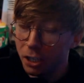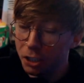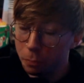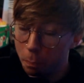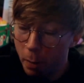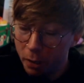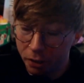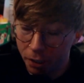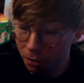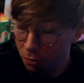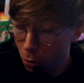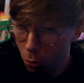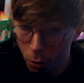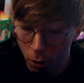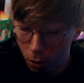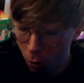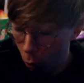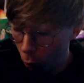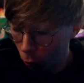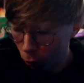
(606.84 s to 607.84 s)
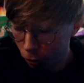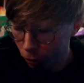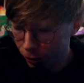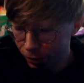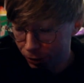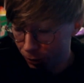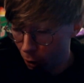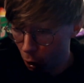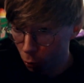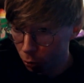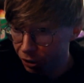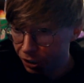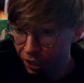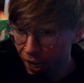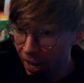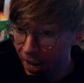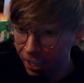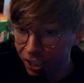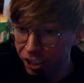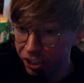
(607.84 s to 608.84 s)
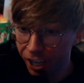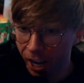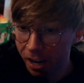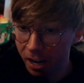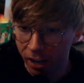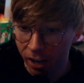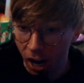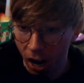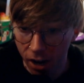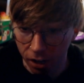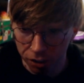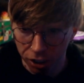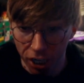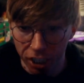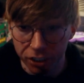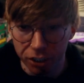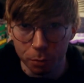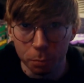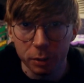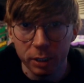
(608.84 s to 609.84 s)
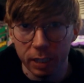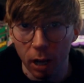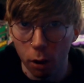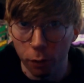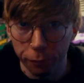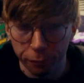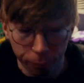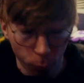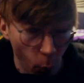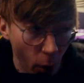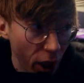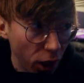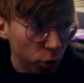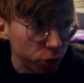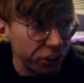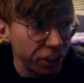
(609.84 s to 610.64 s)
meant that horror is low stakes, and it kind of lends himself well to